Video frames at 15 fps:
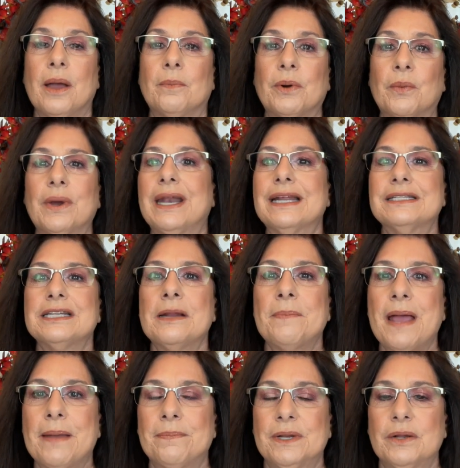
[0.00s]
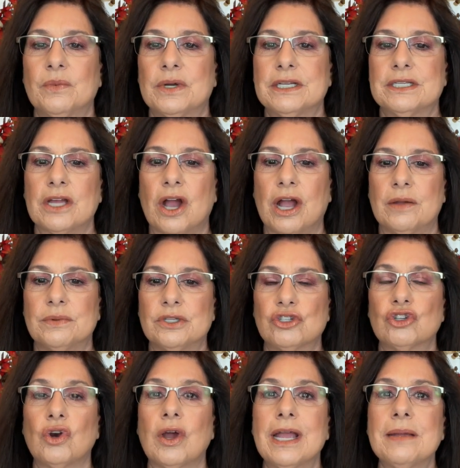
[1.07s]
But what ended up happening was I was
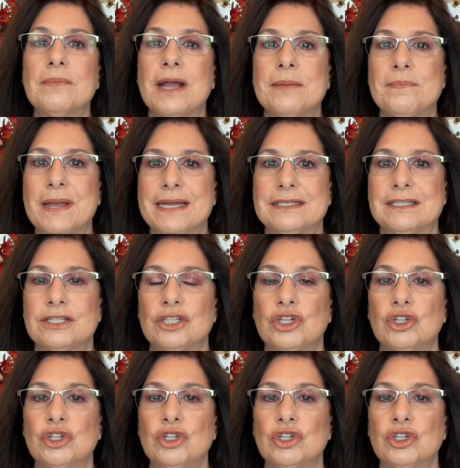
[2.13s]
trying my best